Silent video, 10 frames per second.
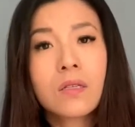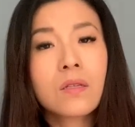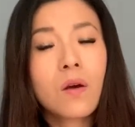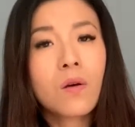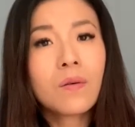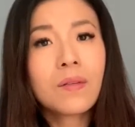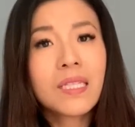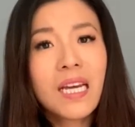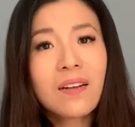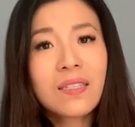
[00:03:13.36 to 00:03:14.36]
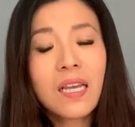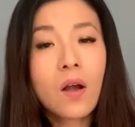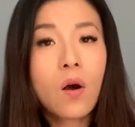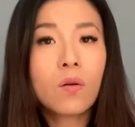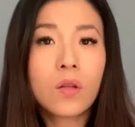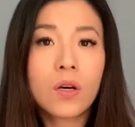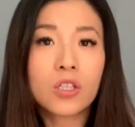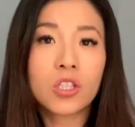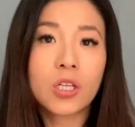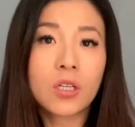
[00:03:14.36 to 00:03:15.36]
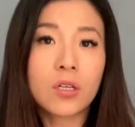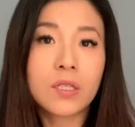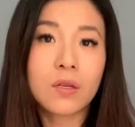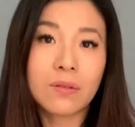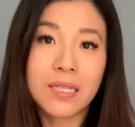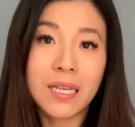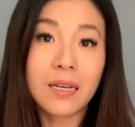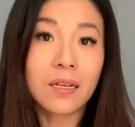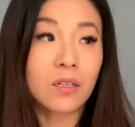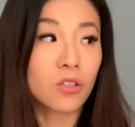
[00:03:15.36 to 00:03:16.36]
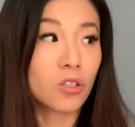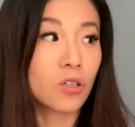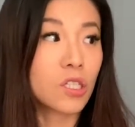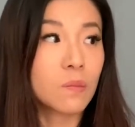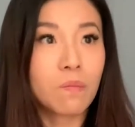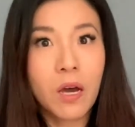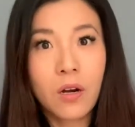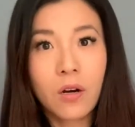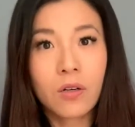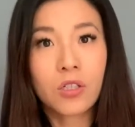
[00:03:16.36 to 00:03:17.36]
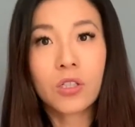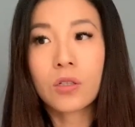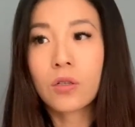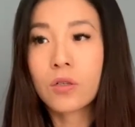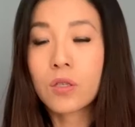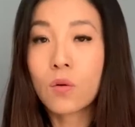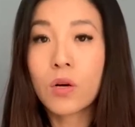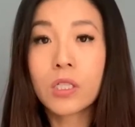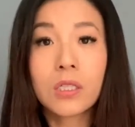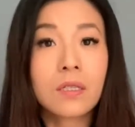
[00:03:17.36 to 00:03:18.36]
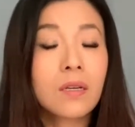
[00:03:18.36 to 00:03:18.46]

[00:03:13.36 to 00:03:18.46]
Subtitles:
So instead of saying, oh look, she looks so skinny and looks better and she looks gorgeous,